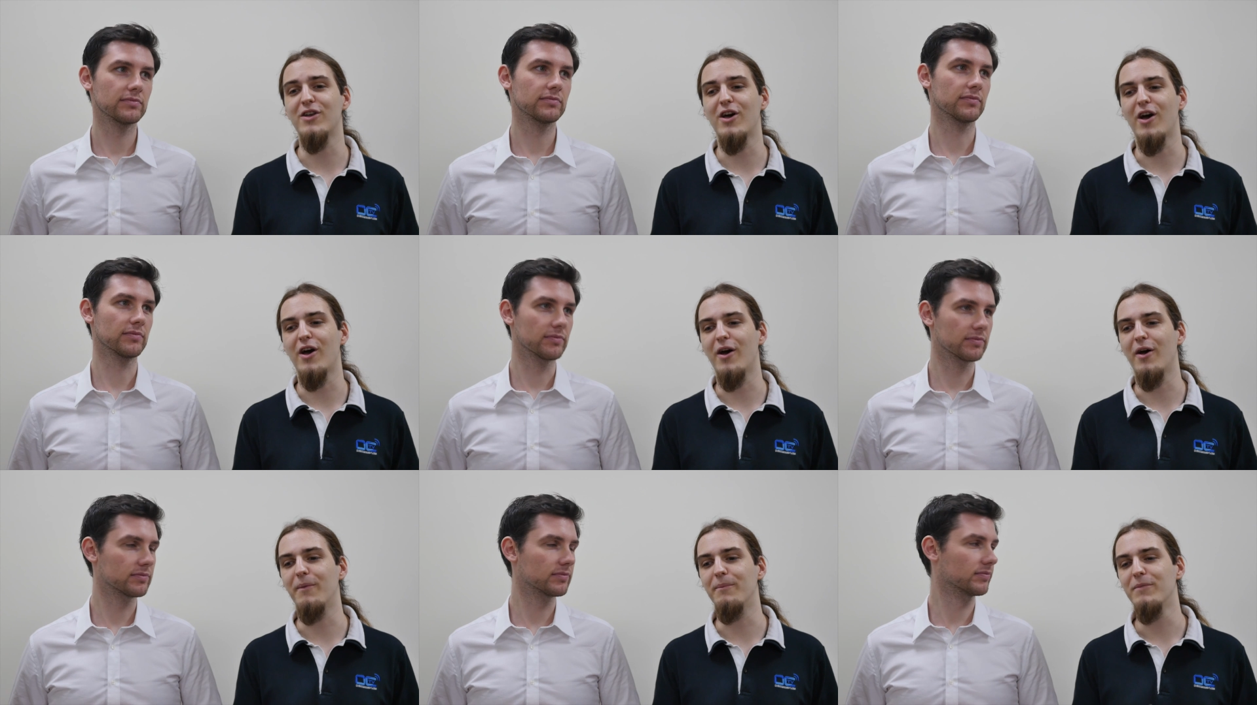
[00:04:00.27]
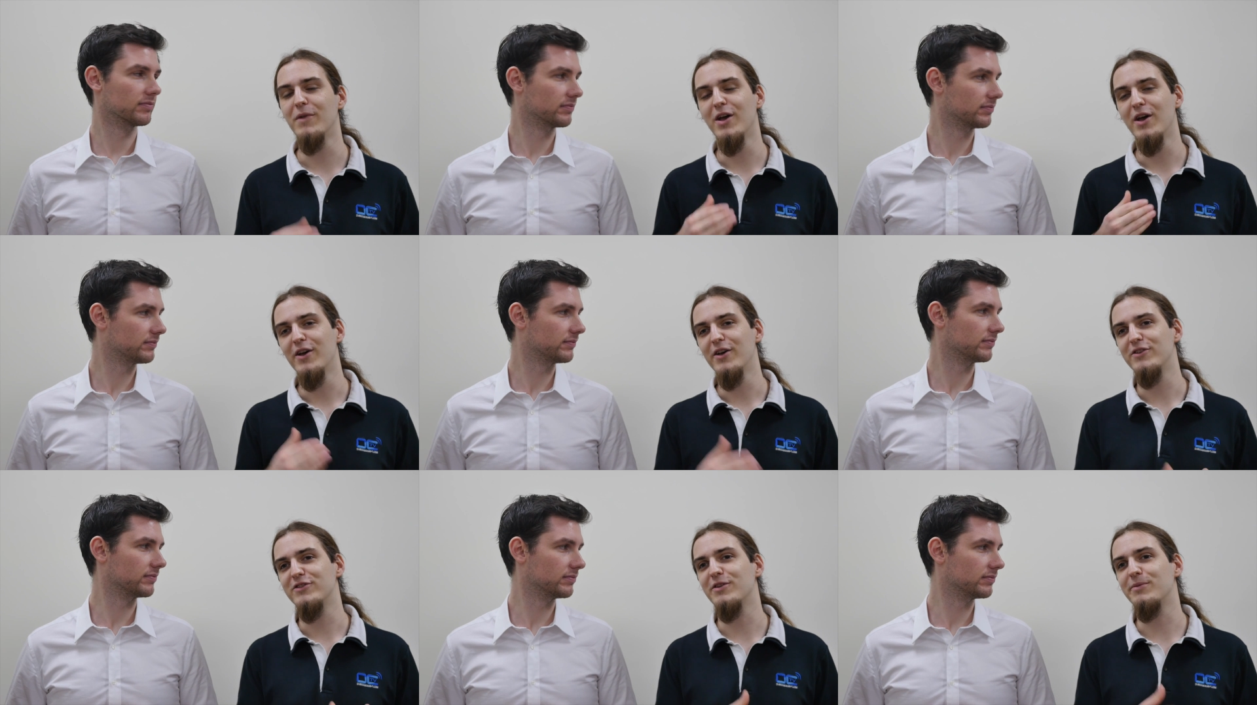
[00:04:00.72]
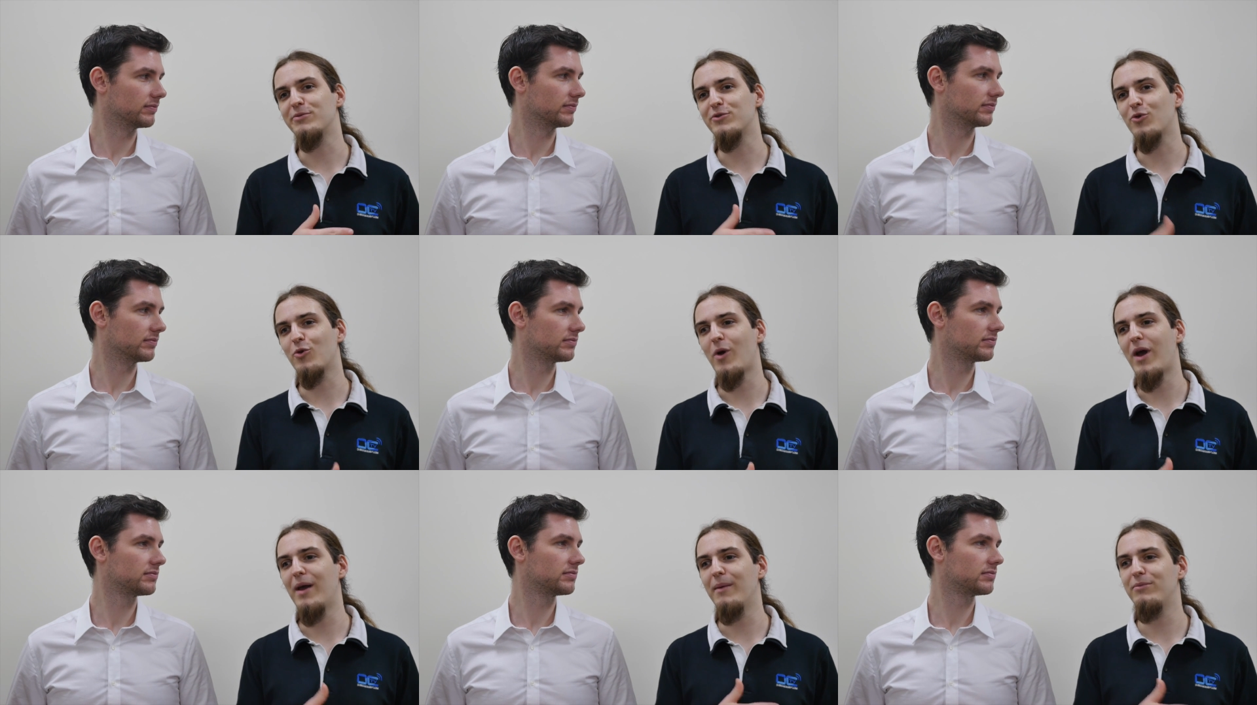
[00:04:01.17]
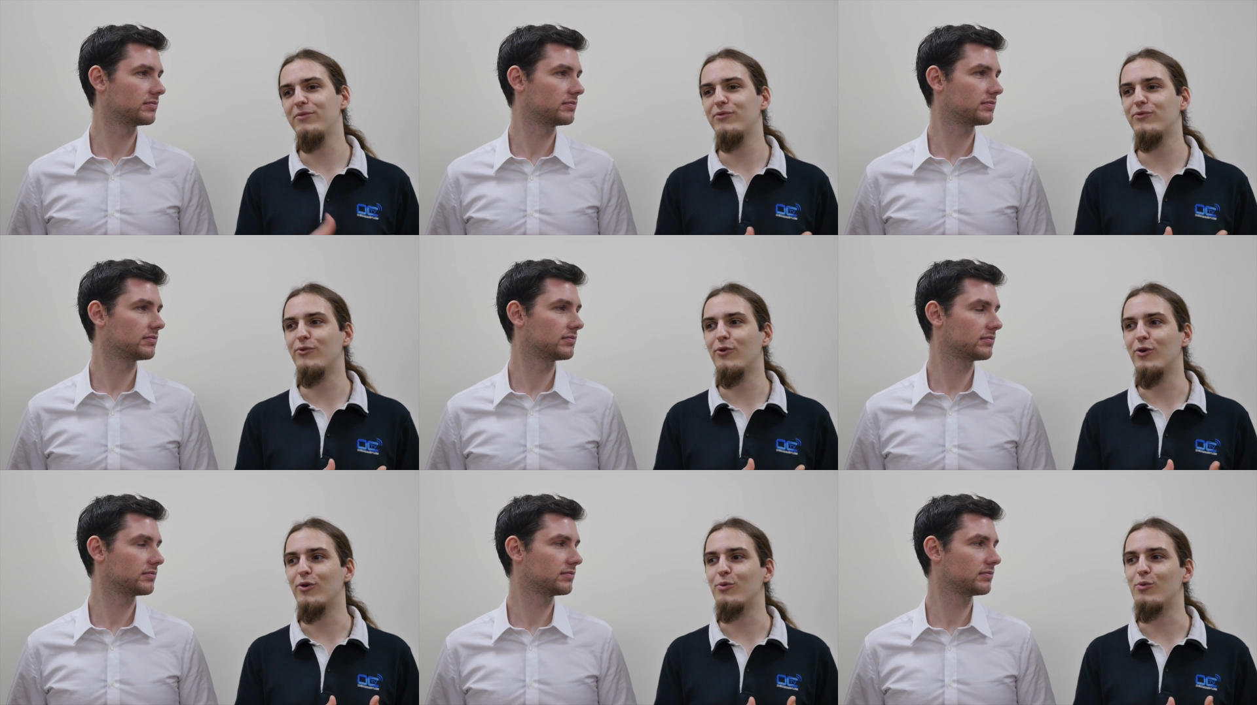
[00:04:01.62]
Speaker 1: uh, subscribe
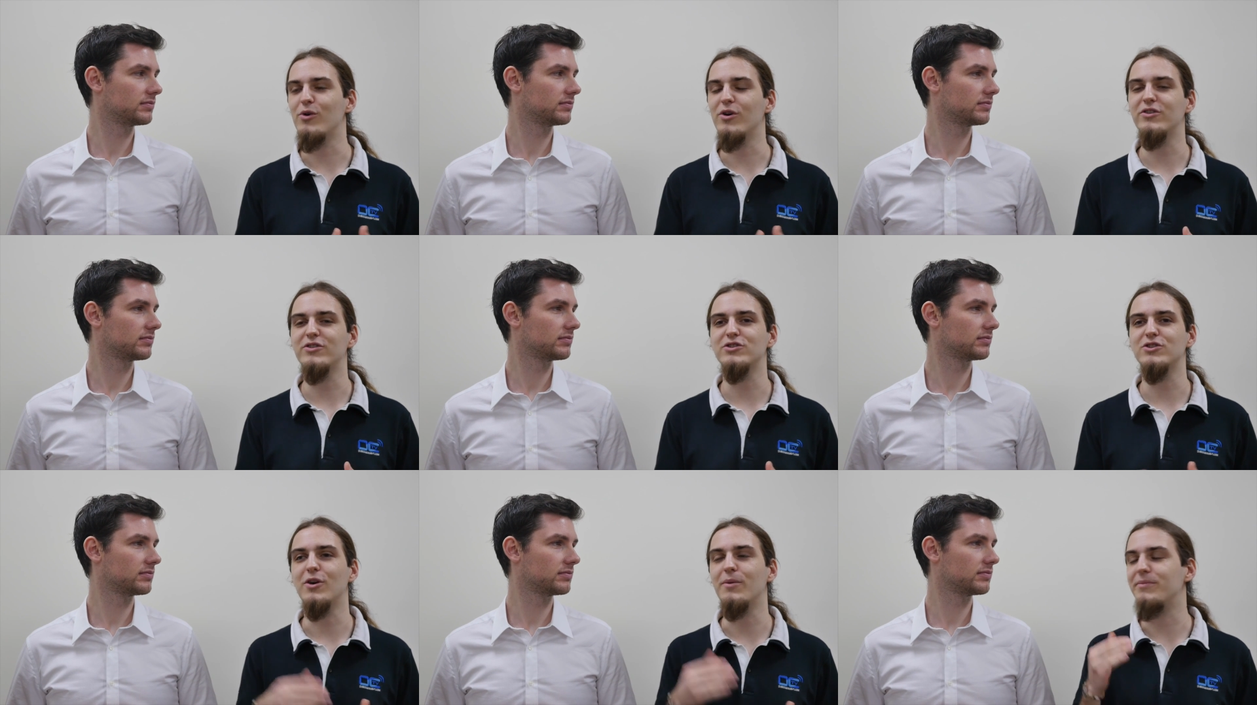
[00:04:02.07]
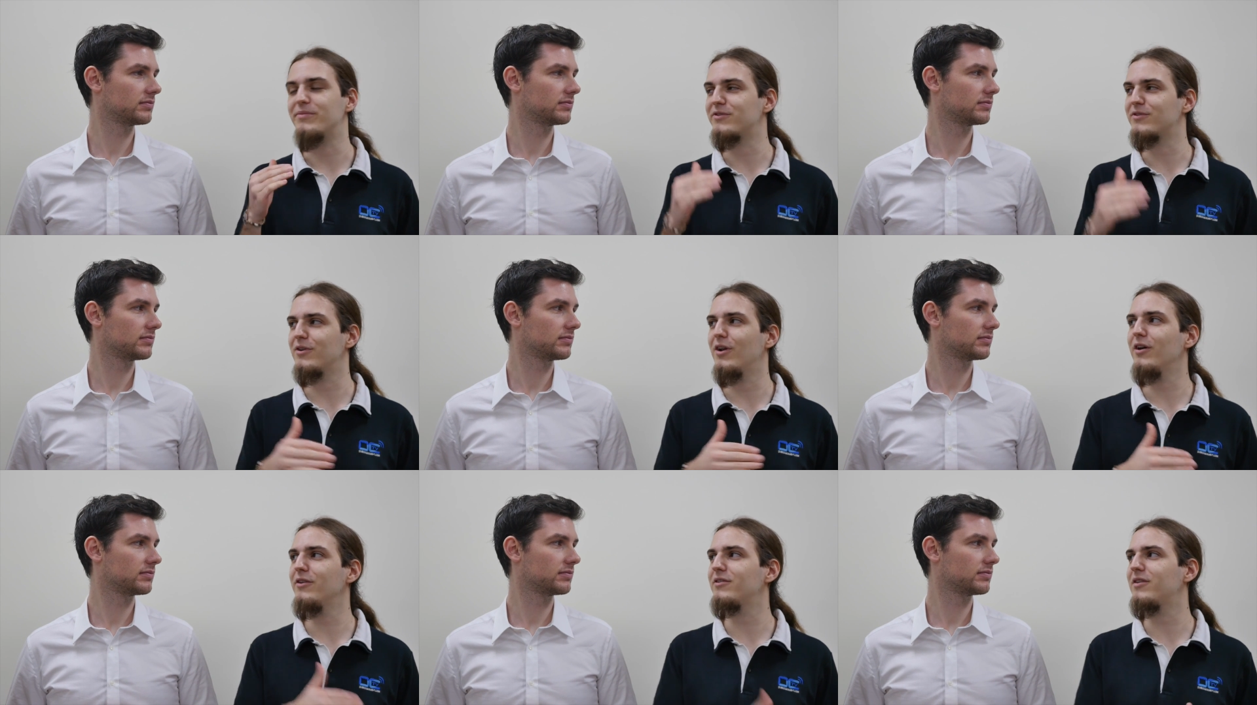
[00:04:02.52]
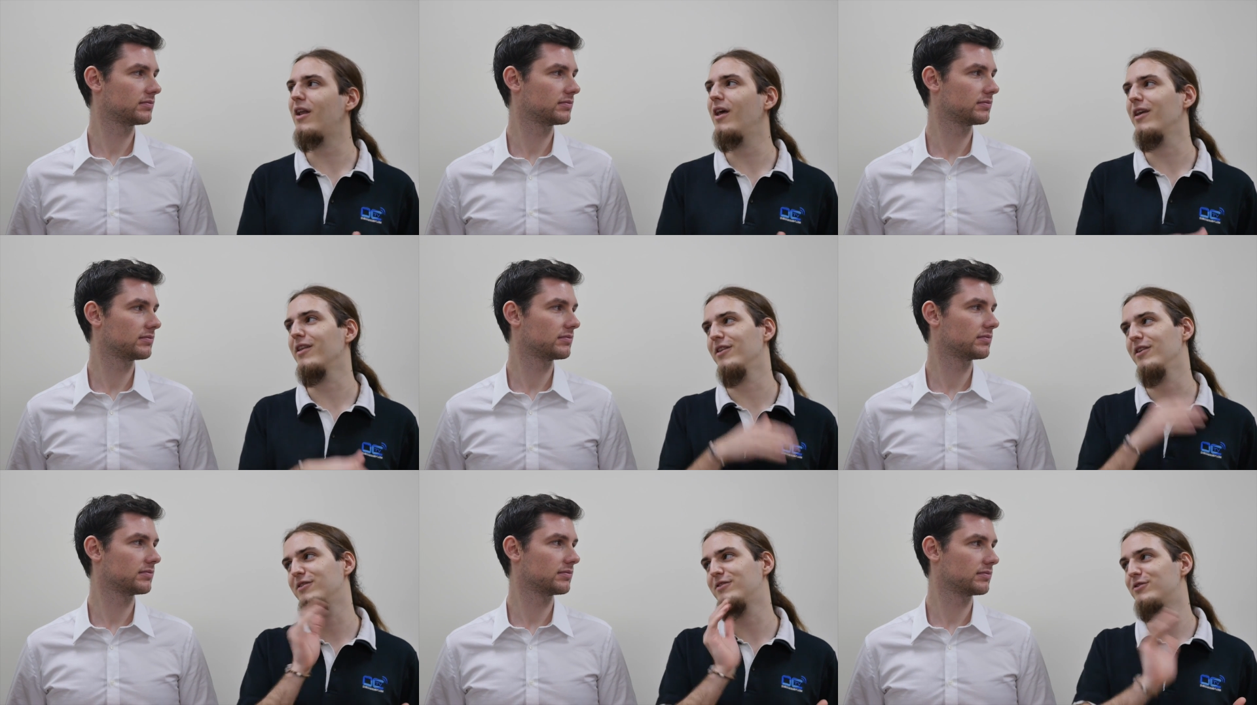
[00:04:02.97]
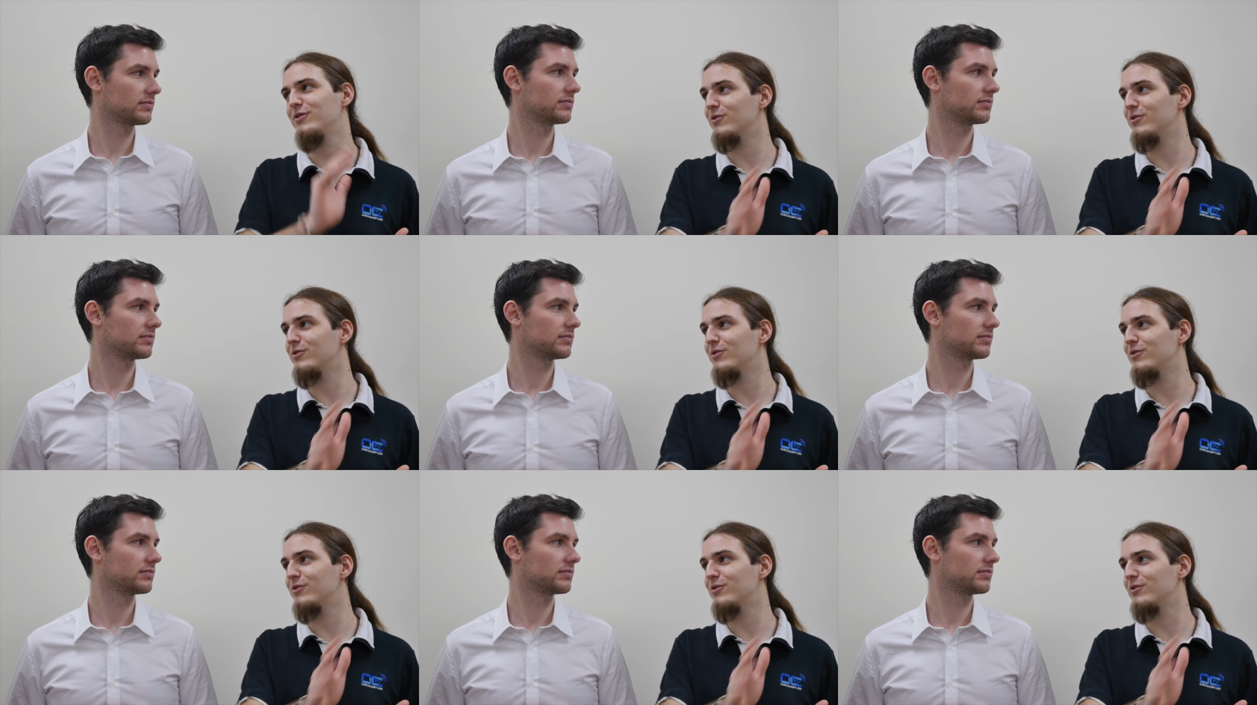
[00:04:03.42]
for a workshop slot like this.